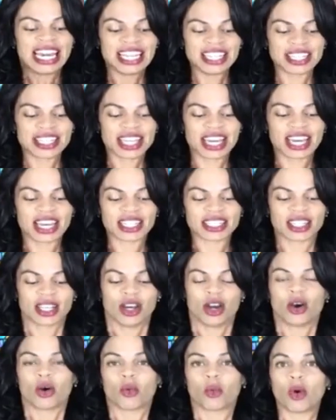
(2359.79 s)
He says,
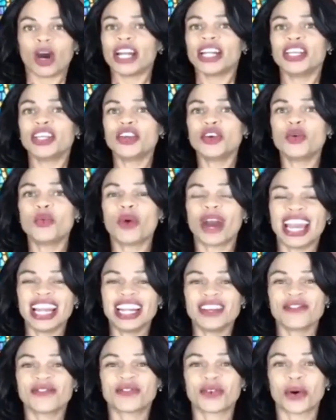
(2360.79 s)
what are you
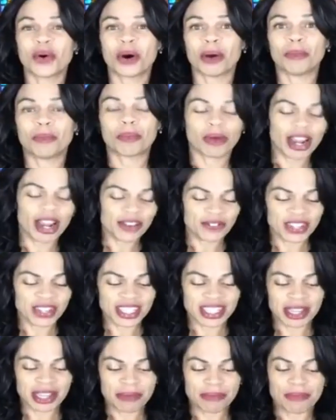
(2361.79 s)
waiting for?
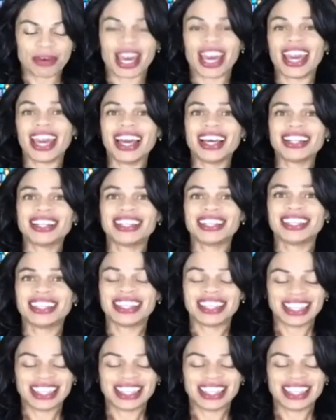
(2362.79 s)
Breakfast in bed?